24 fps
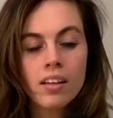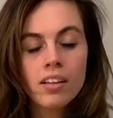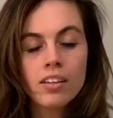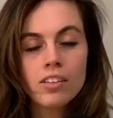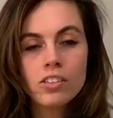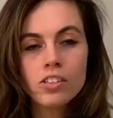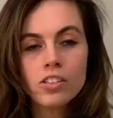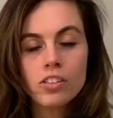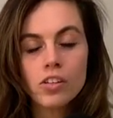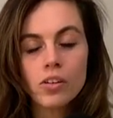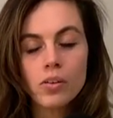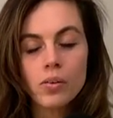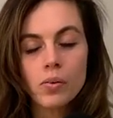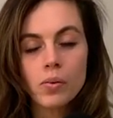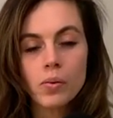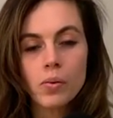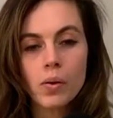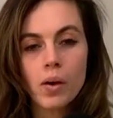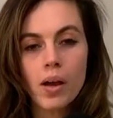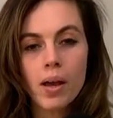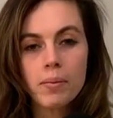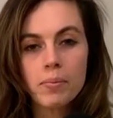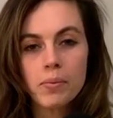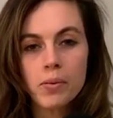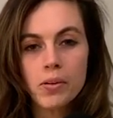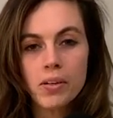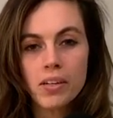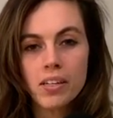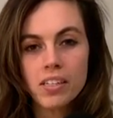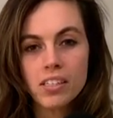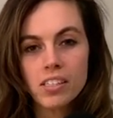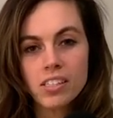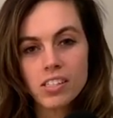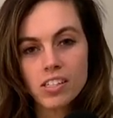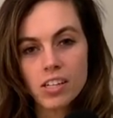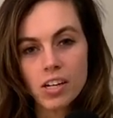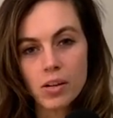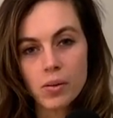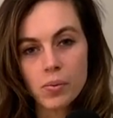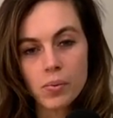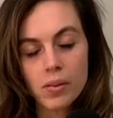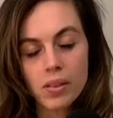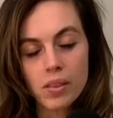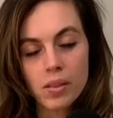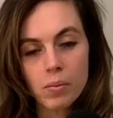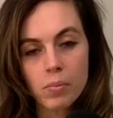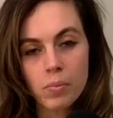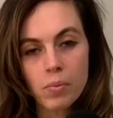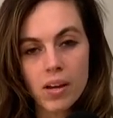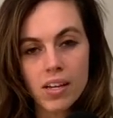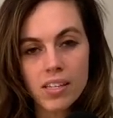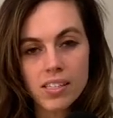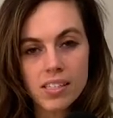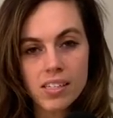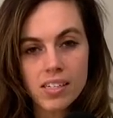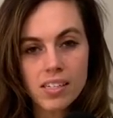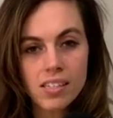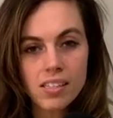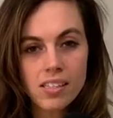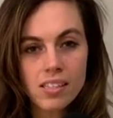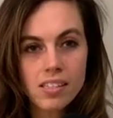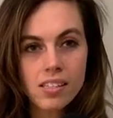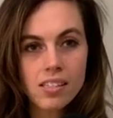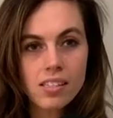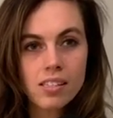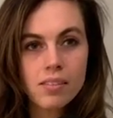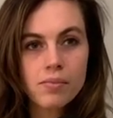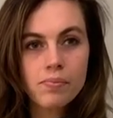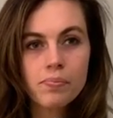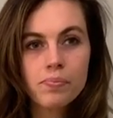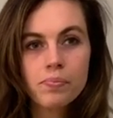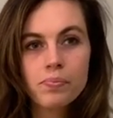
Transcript: So I'm going to start with the presidents.